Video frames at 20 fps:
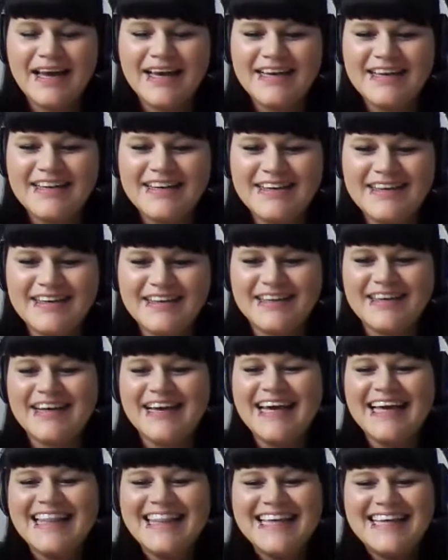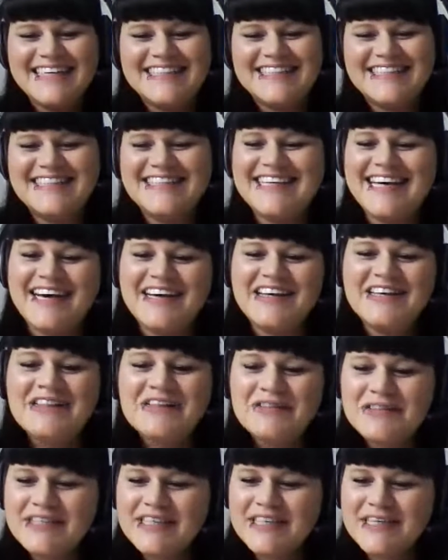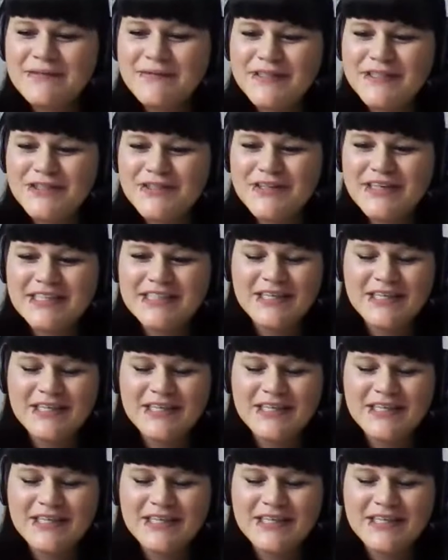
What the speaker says: Good. Thanks, Dan. And Lucia, would you like to